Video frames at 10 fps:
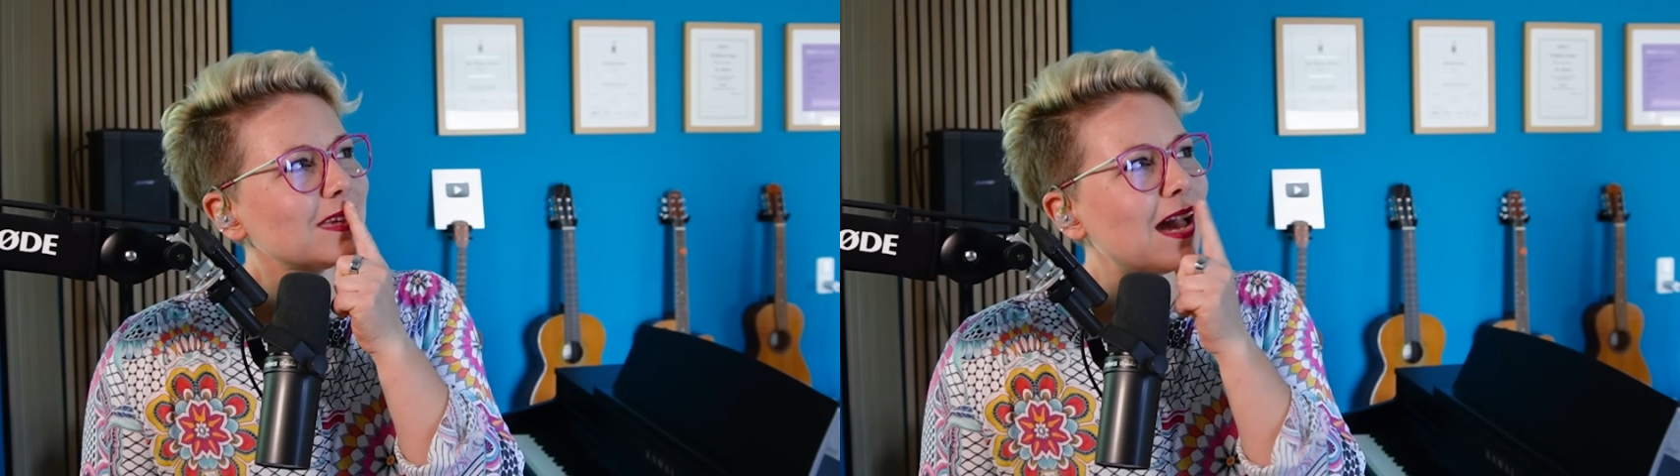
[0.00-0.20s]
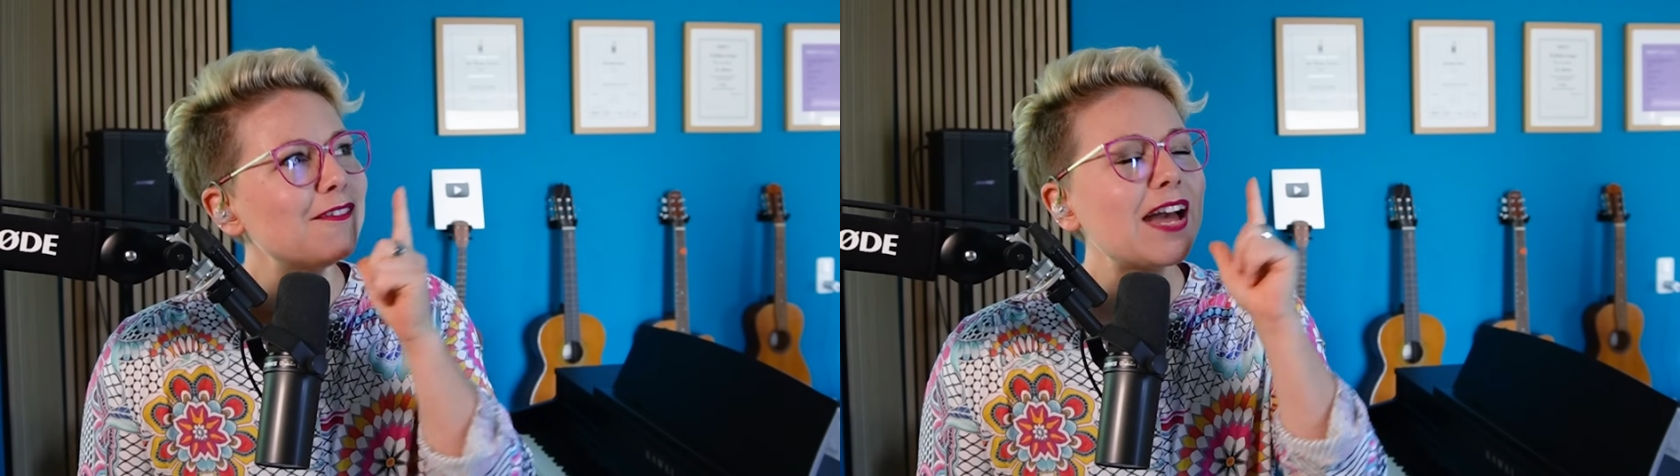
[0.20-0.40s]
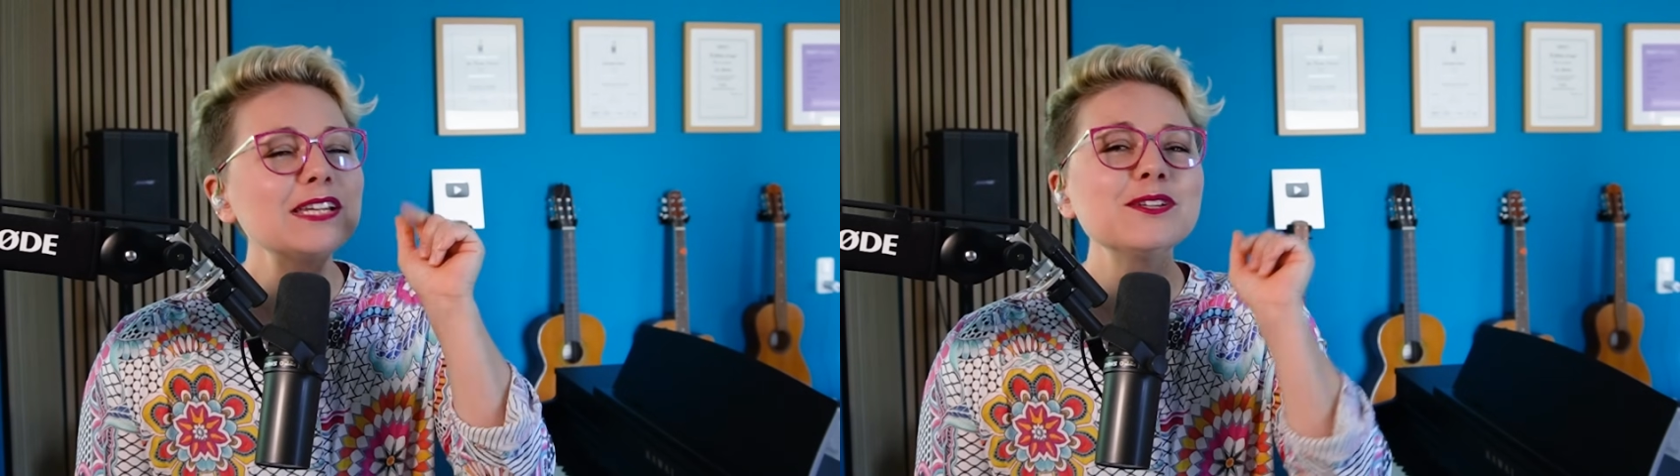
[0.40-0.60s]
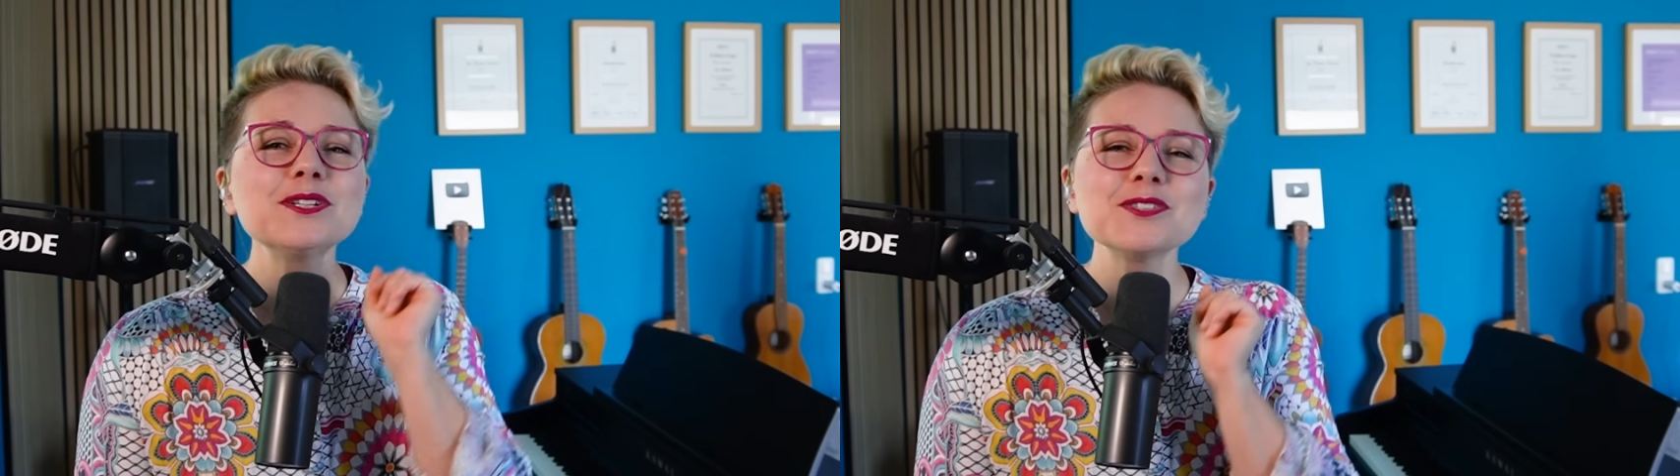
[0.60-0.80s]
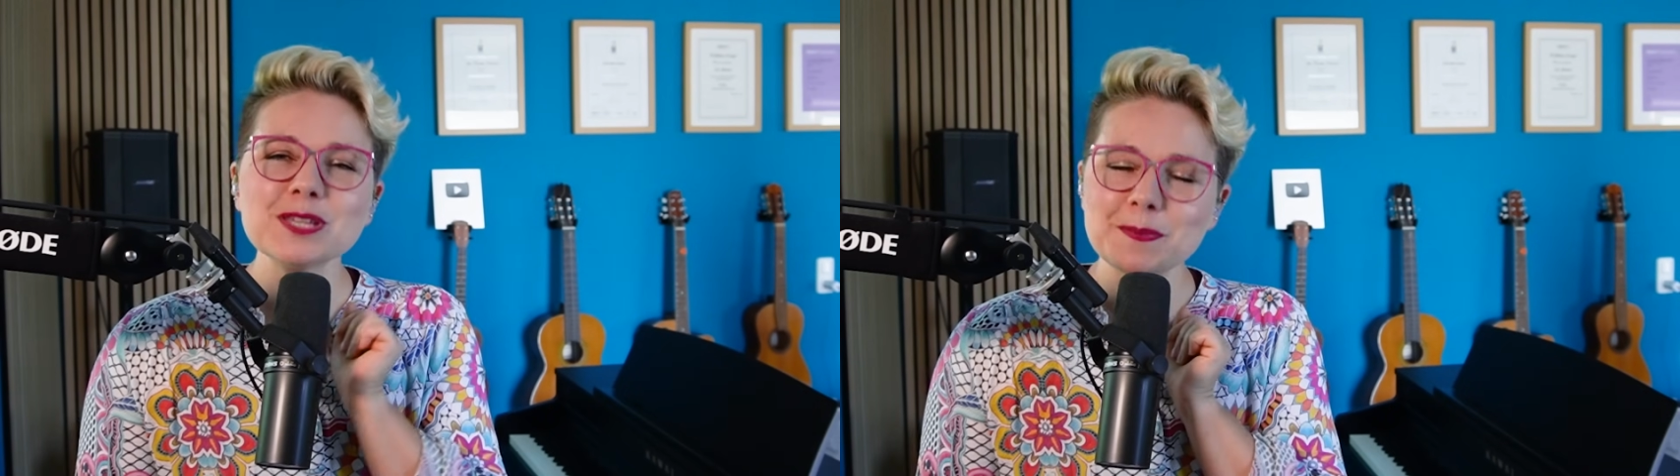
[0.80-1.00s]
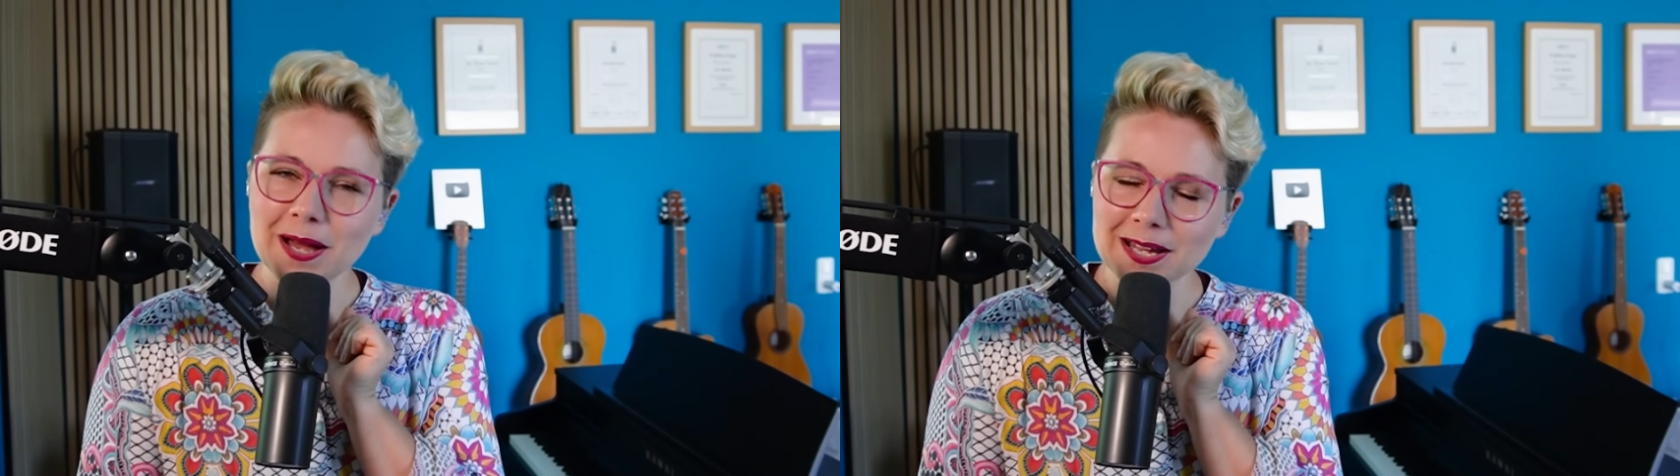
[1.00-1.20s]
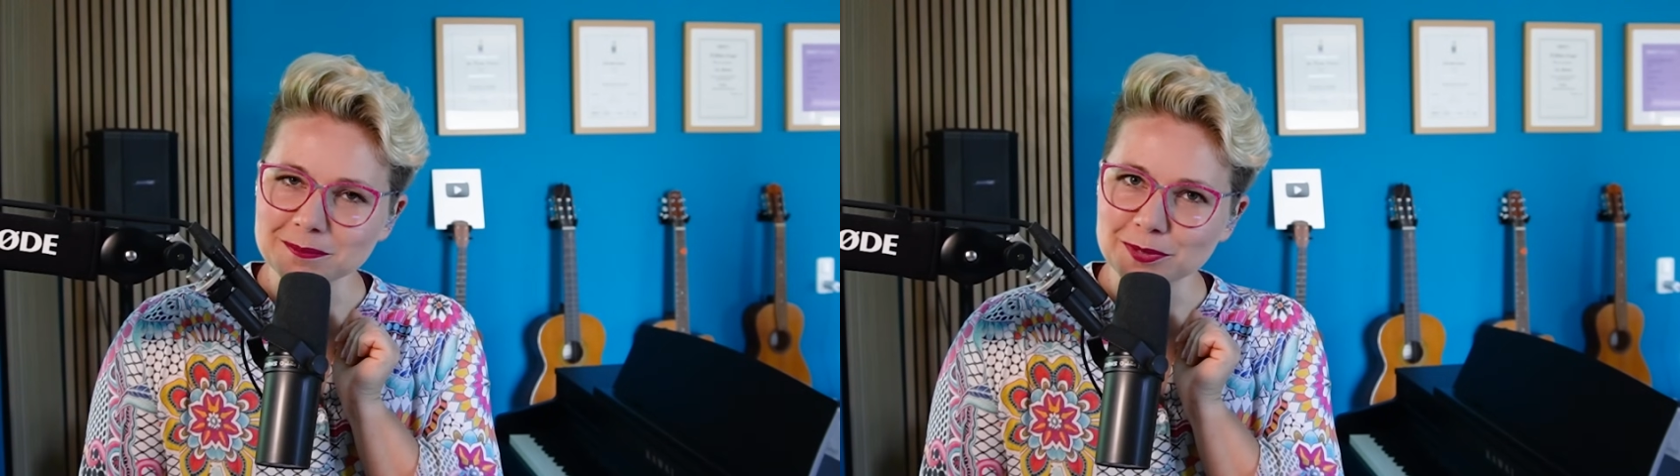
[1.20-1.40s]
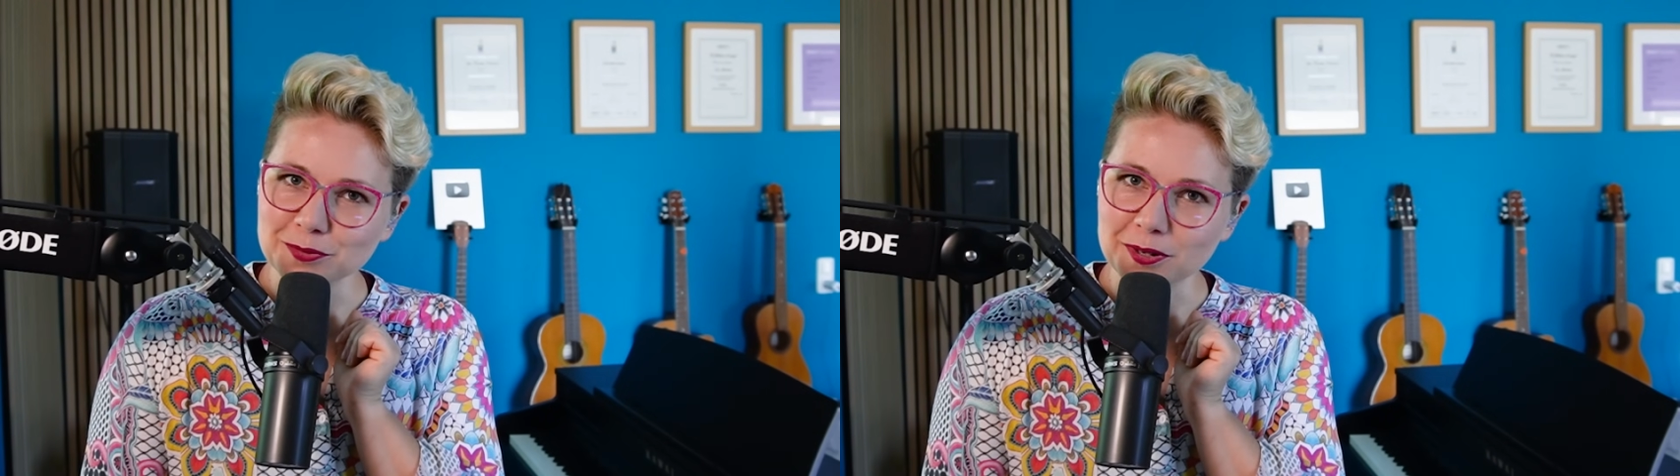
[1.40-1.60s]
I've had a look at Dolly Parton
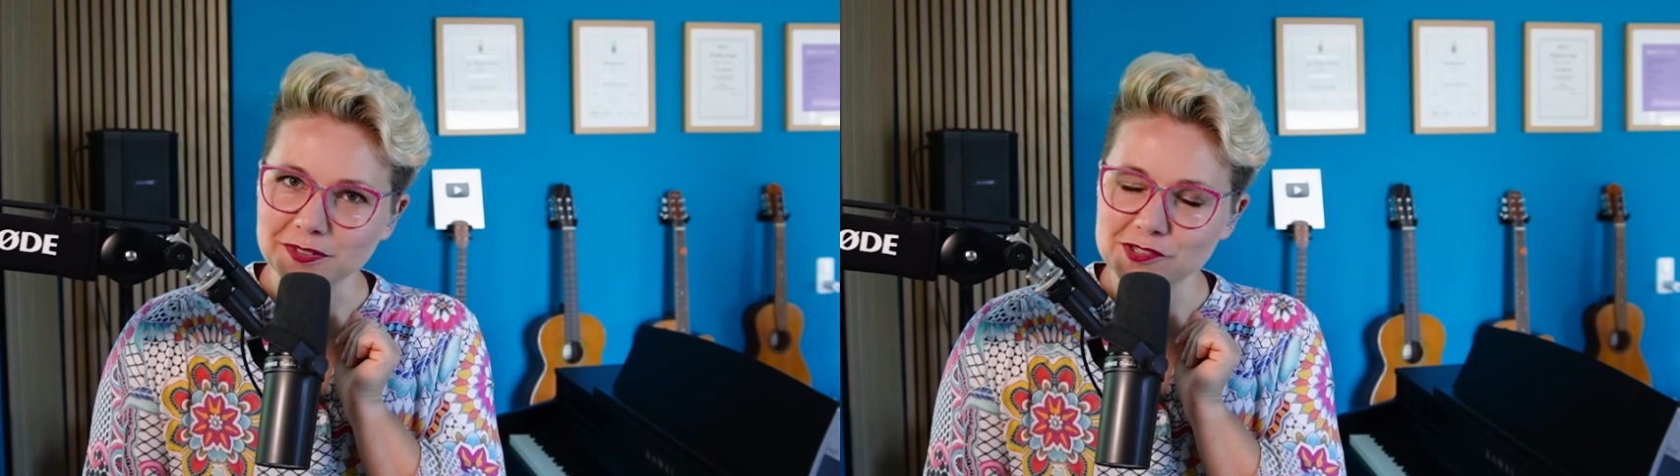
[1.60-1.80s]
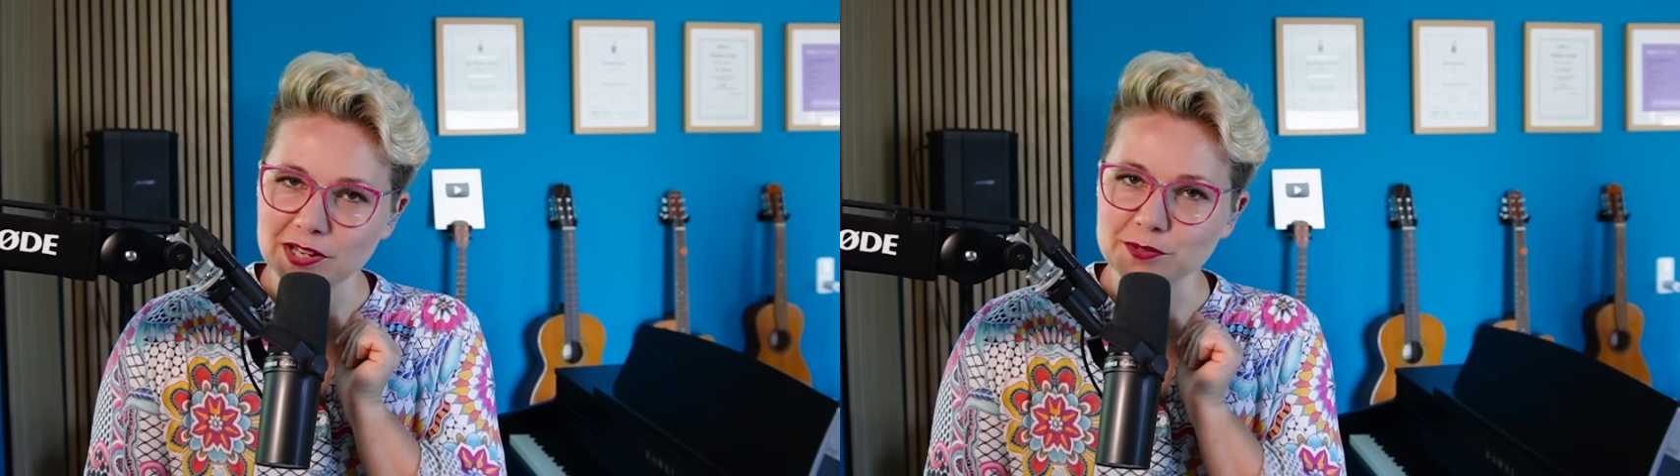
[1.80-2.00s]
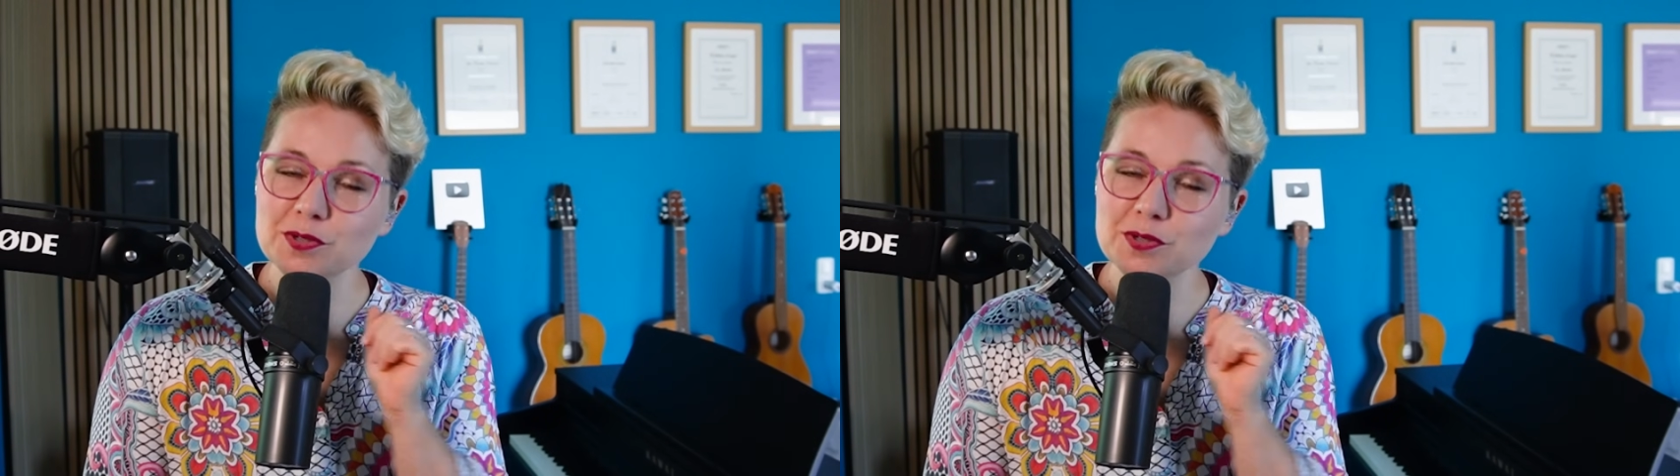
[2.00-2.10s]
before on the channel,